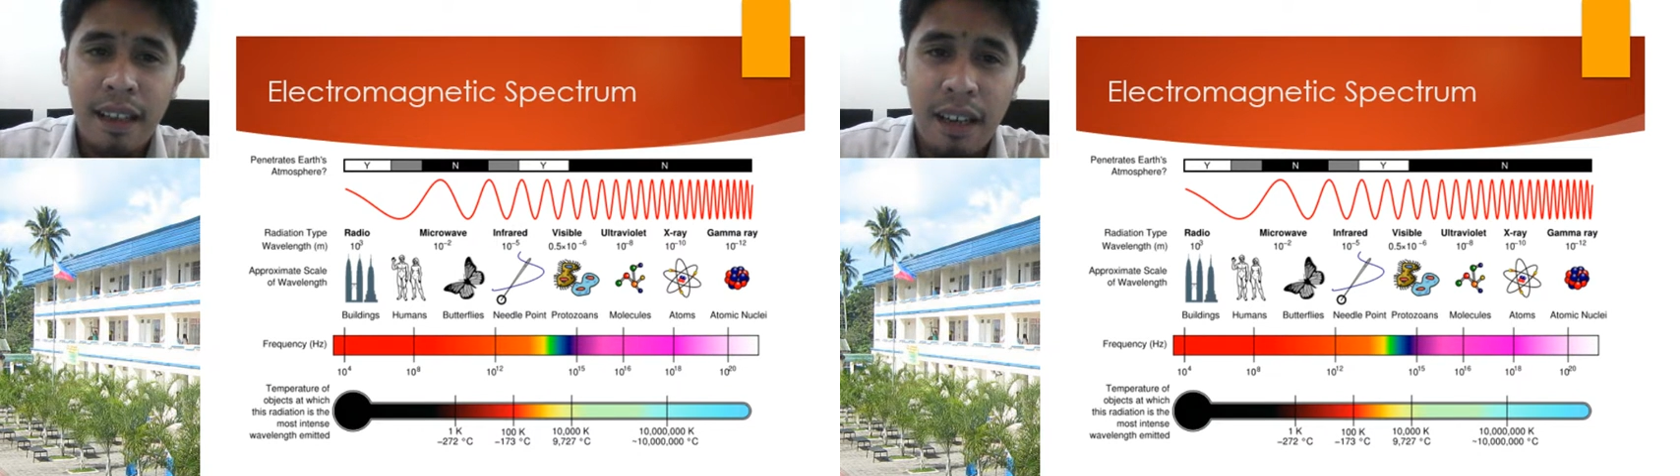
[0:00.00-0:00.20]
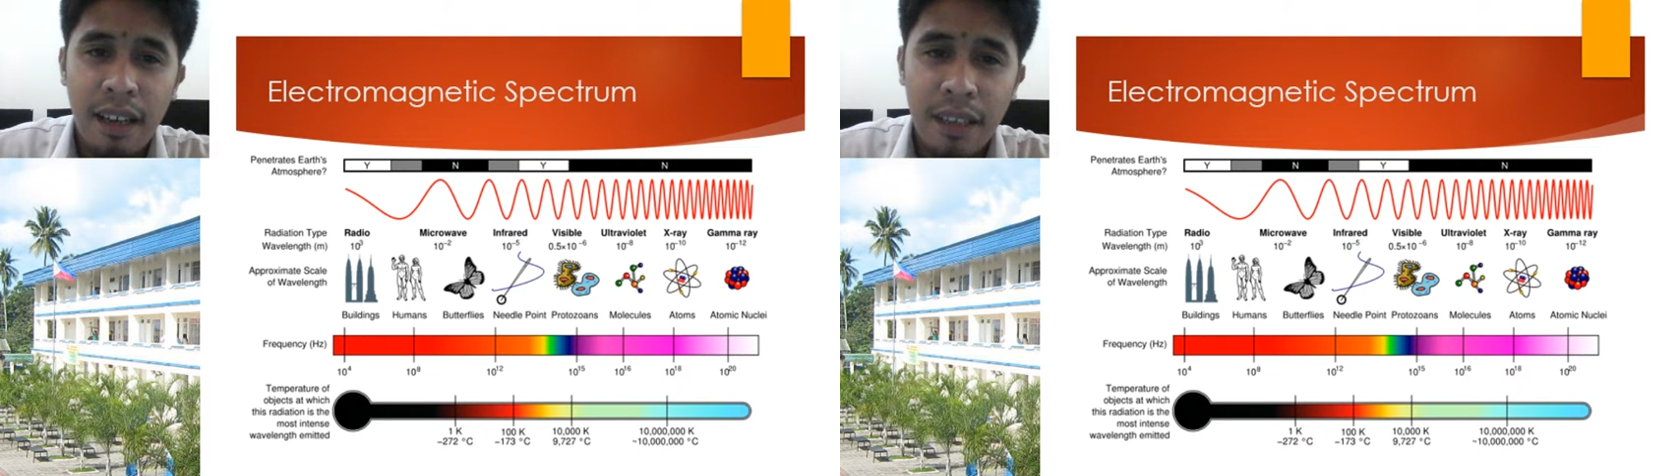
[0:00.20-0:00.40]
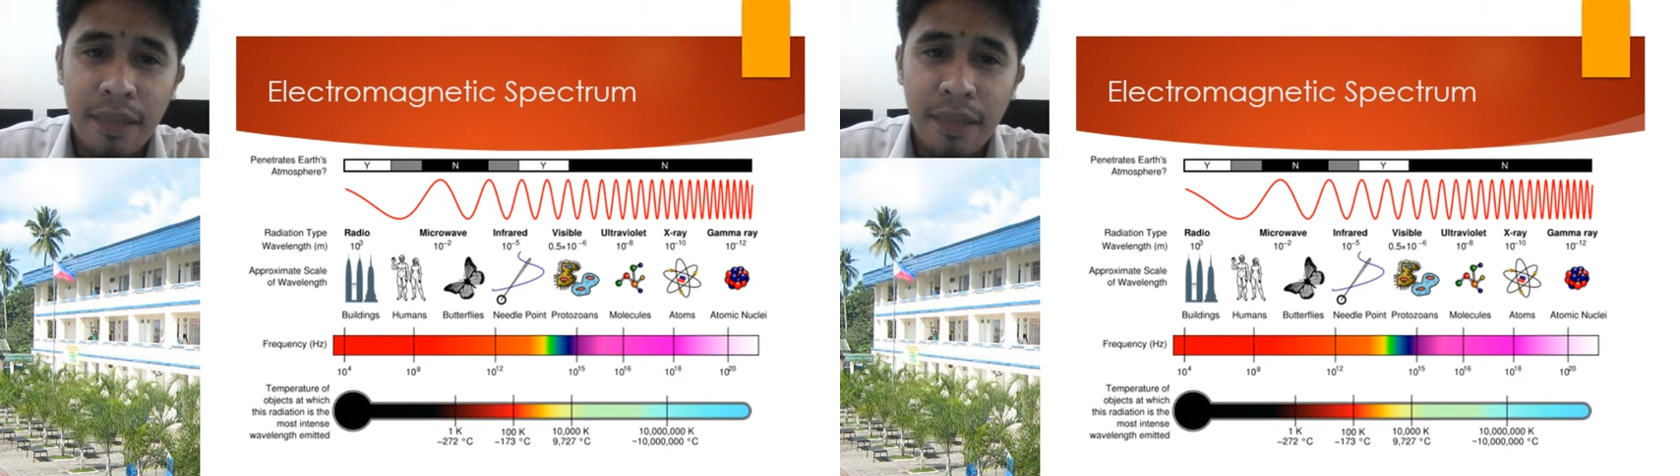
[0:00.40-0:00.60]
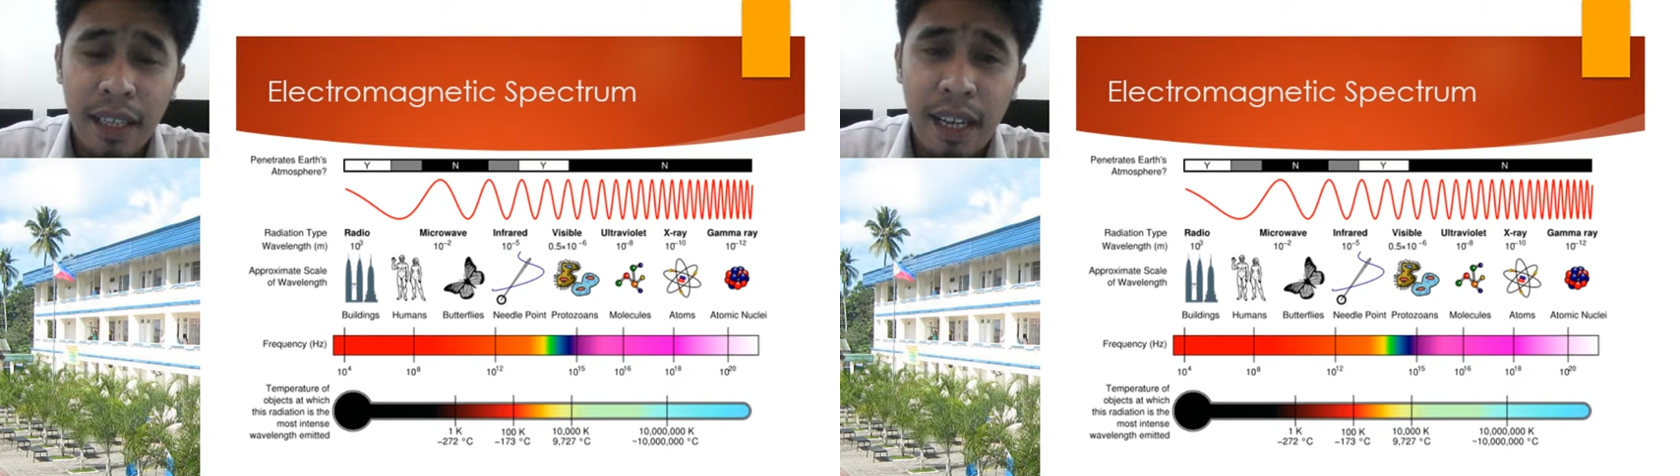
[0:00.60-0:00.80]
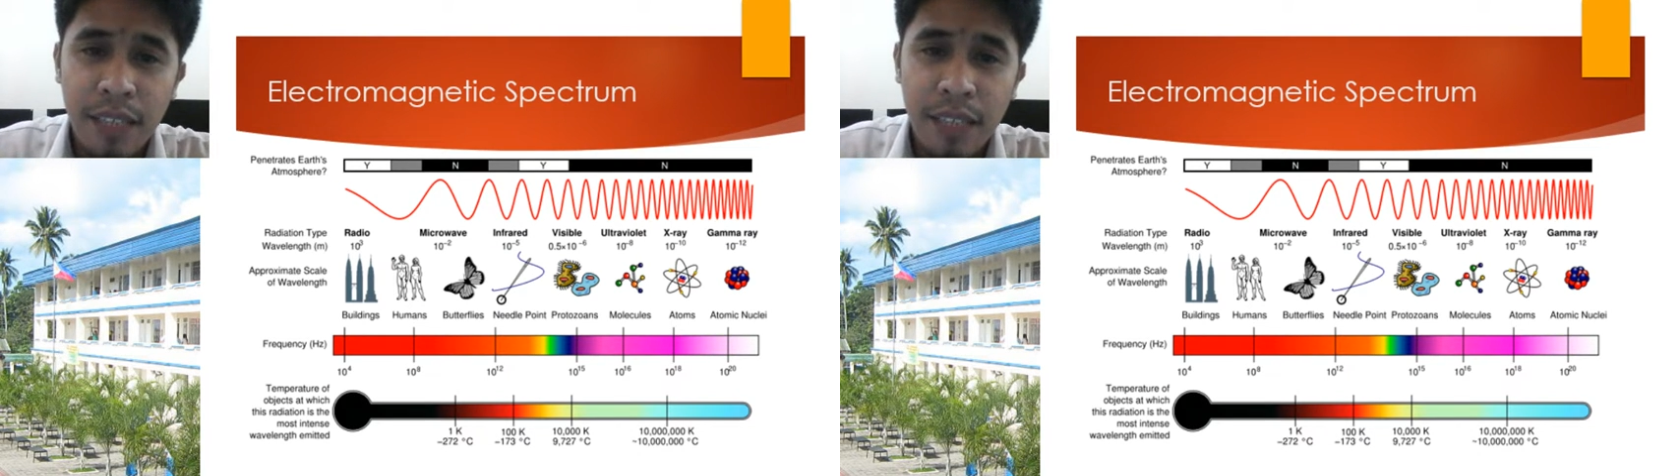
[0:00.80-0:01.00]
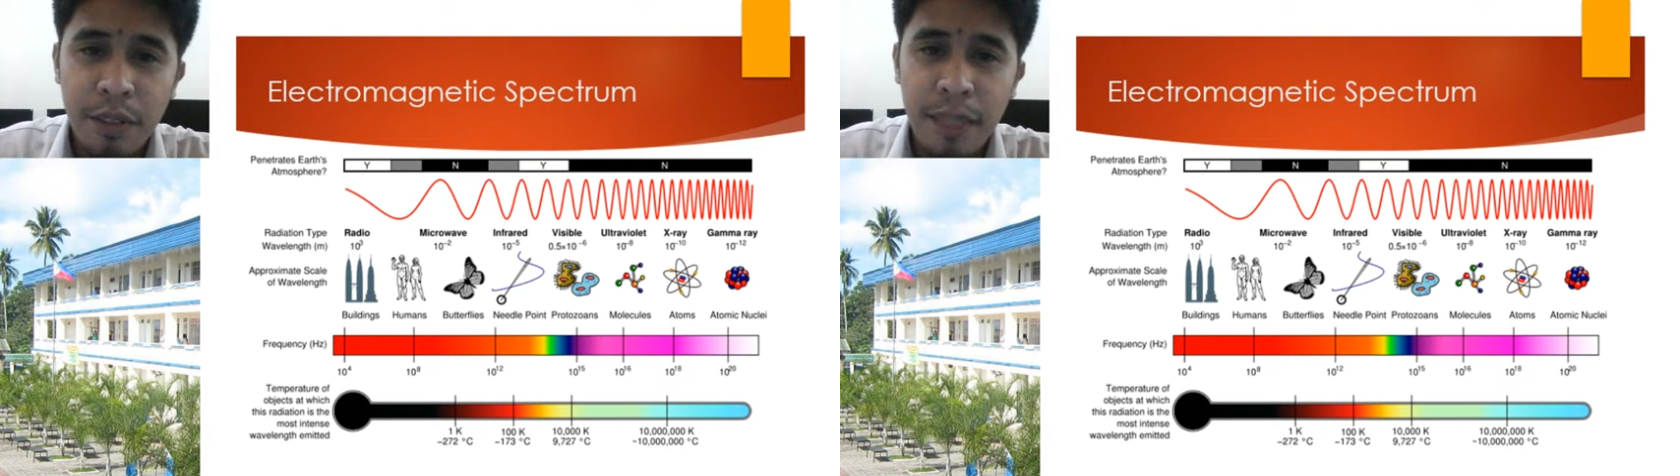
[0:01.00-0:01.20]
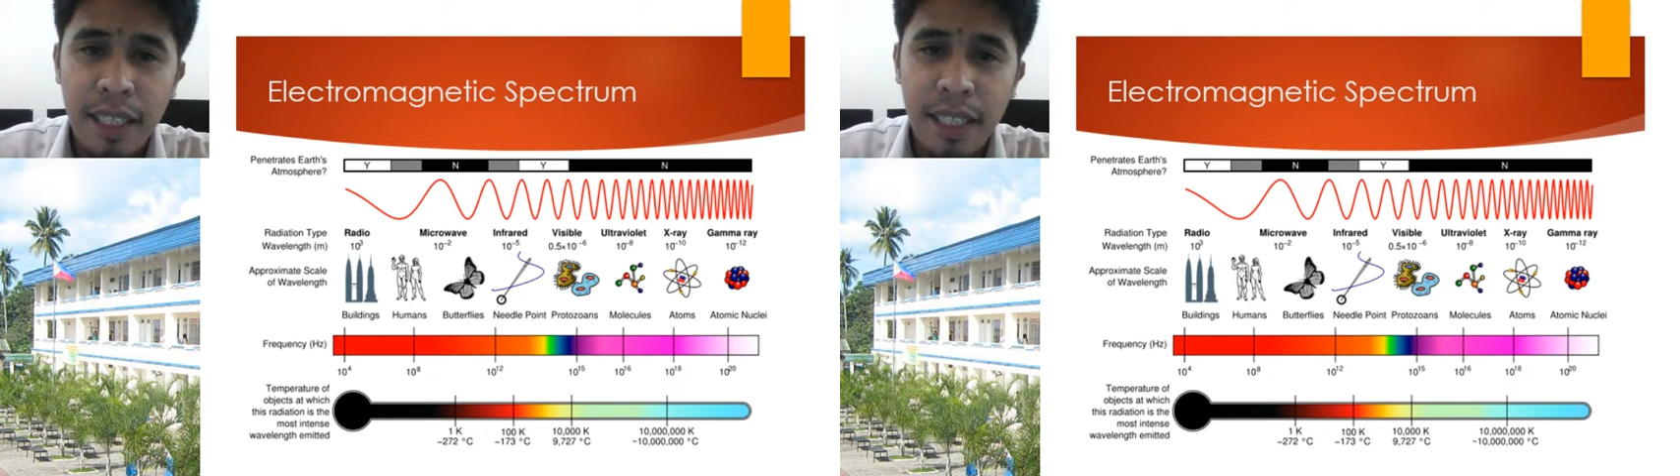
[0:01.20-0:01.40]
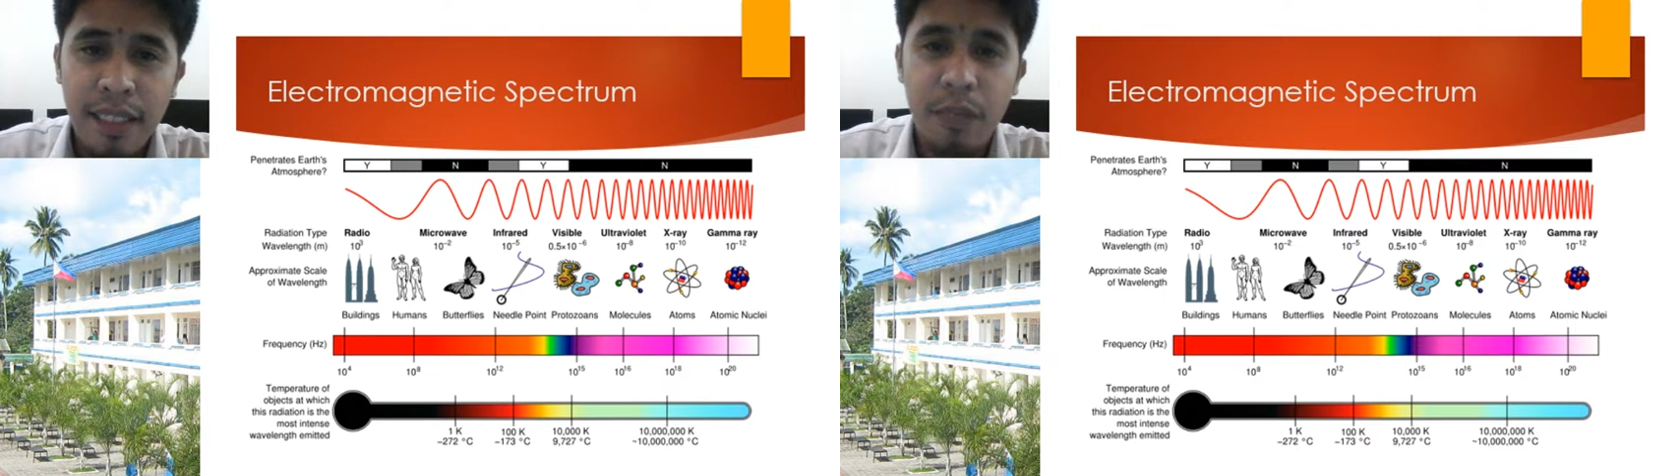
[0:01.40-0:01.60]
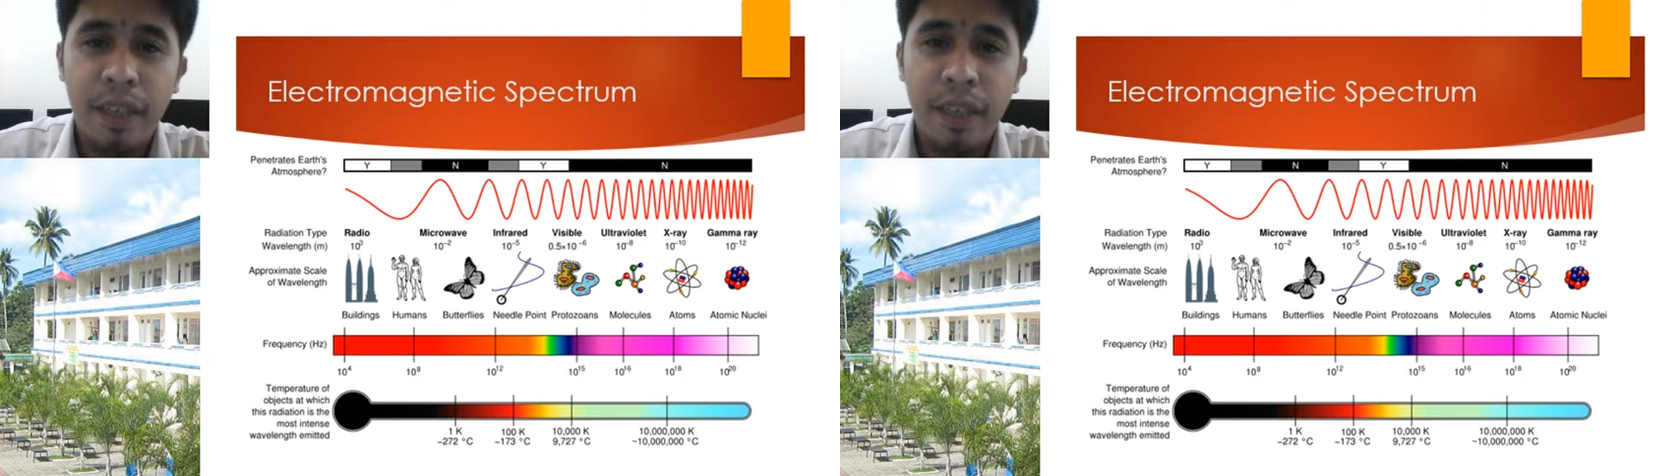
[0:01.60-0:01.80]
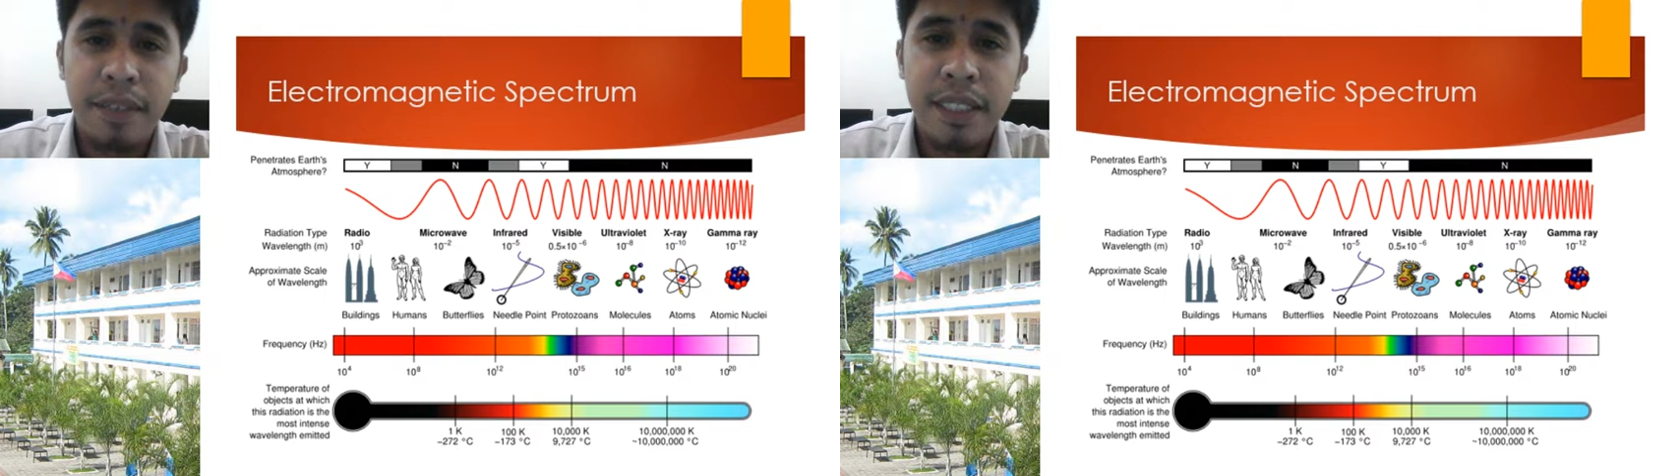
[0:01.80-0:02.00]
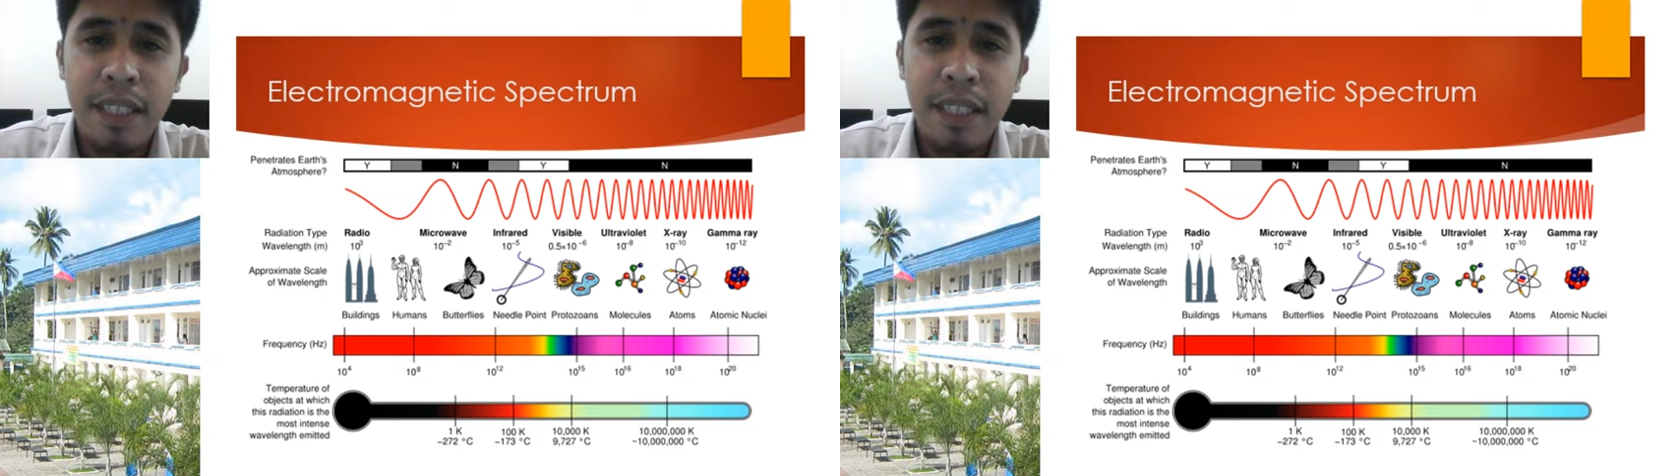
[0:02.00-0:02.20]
of electromagnetic waves